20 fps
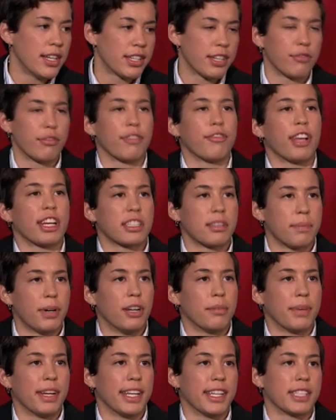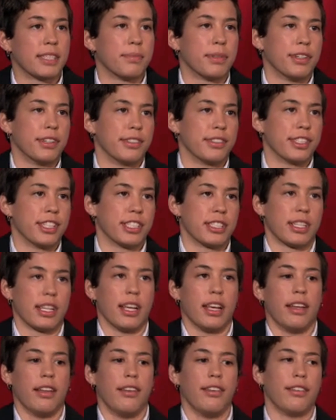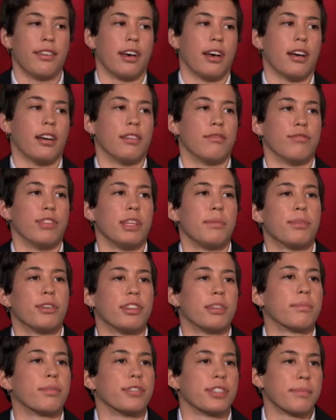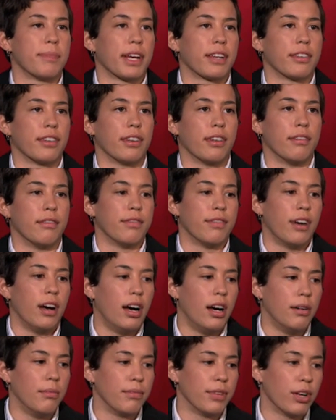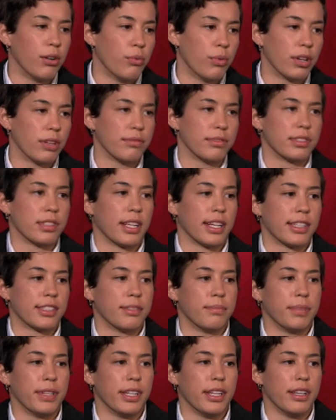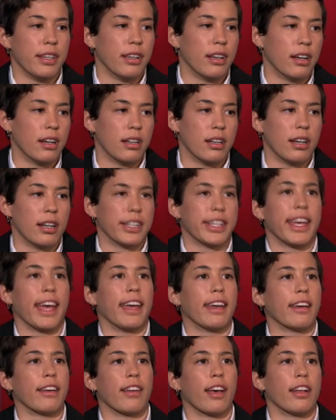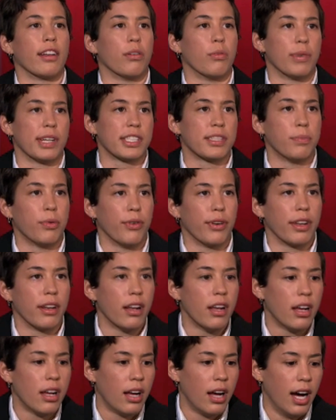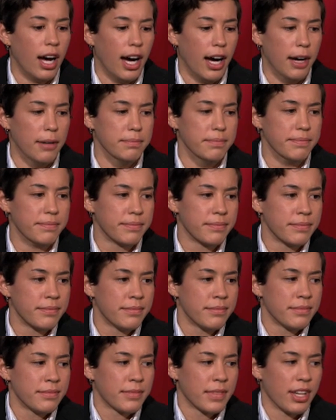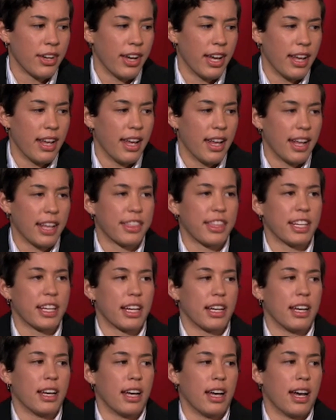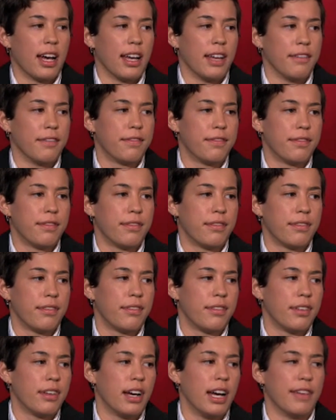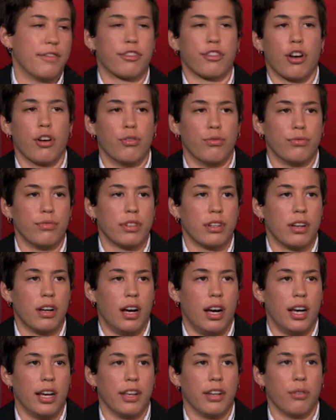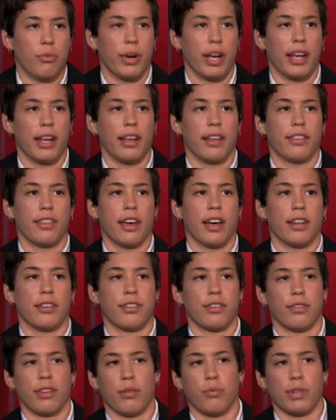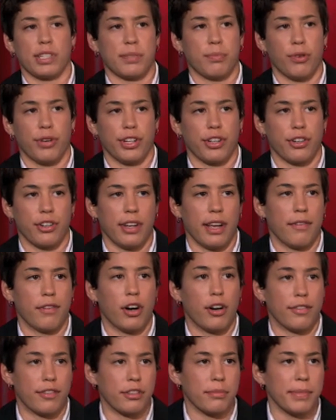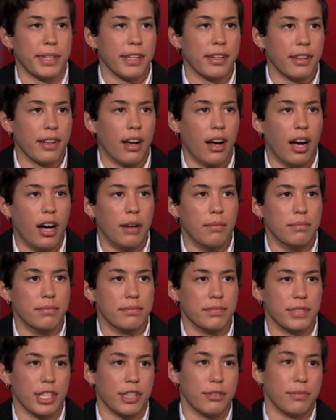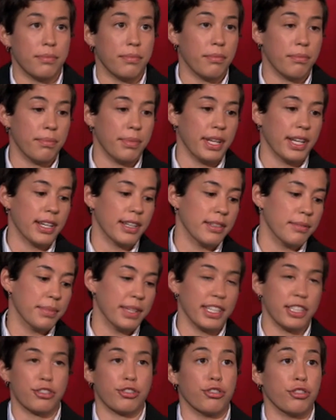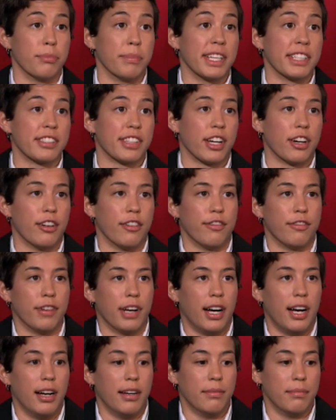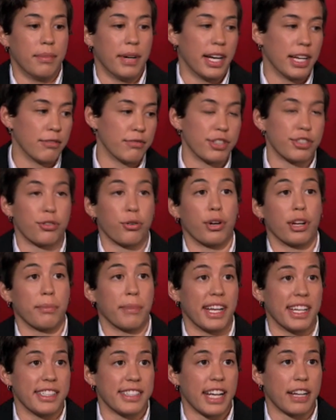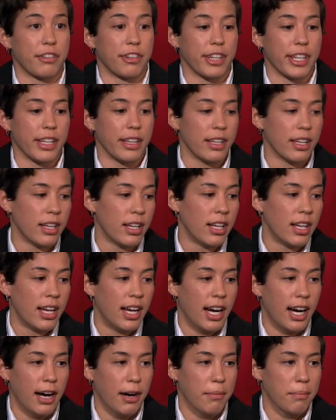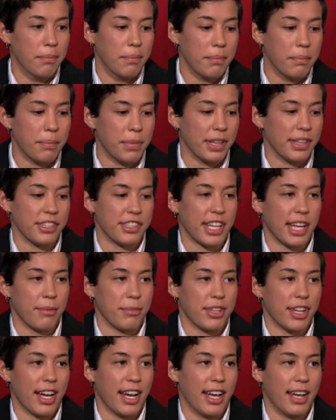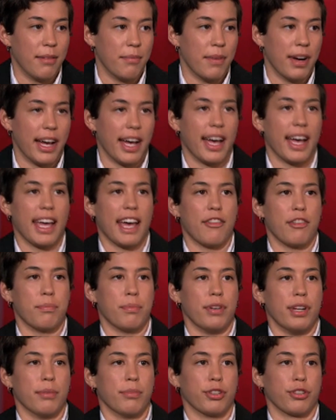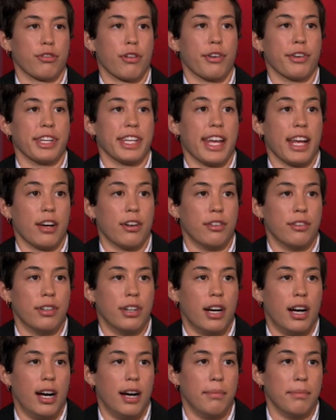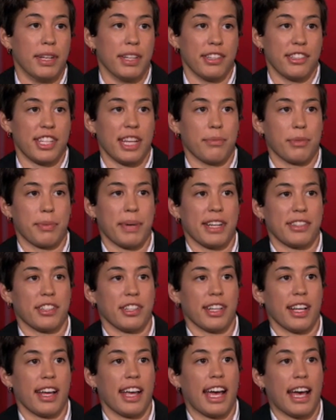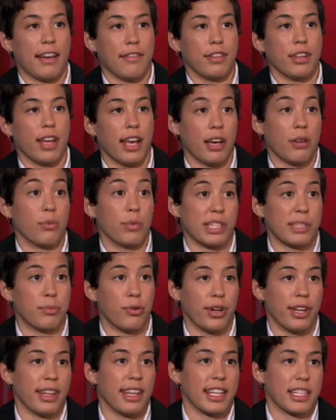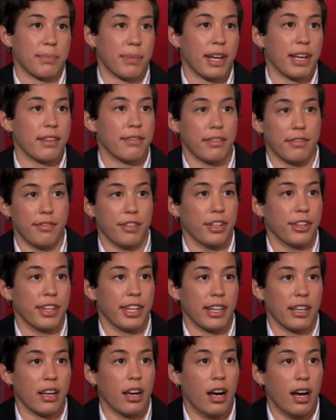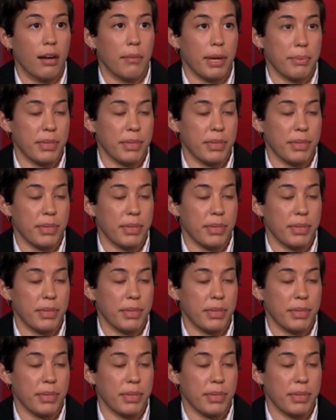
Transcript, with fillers: to reflect upon my experiences and uh, really put into perspective, um, you know, what it was like to be a, a gay cadet at West Point. Um, you know, and, and I think I, have I've grown uh, in a way that, that West Point couldn't have offered me. Um, you know, via being true to myself um, by restoring my integrity. Um, but at the same time, I, I, haven't been able to grow at Yale in the same capacity that I have at West Point, and that's by fulfilling uh, my